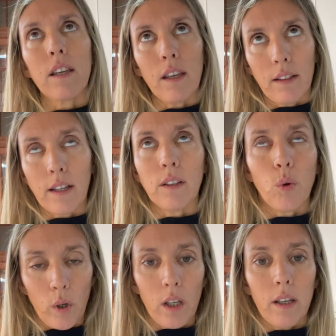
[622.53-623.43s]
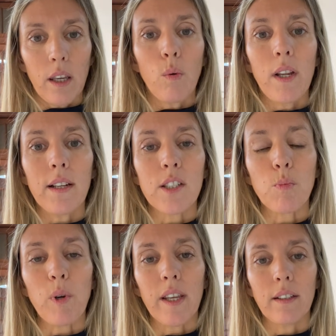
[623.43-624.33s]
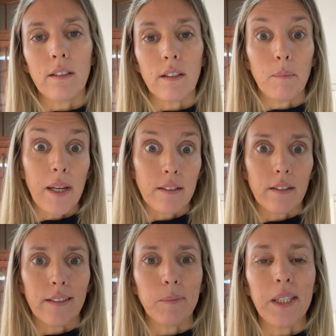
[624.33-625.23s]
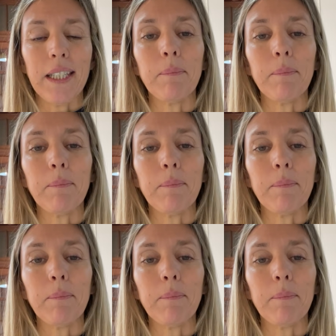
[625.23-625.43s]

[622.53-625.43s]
that he will explain better than me,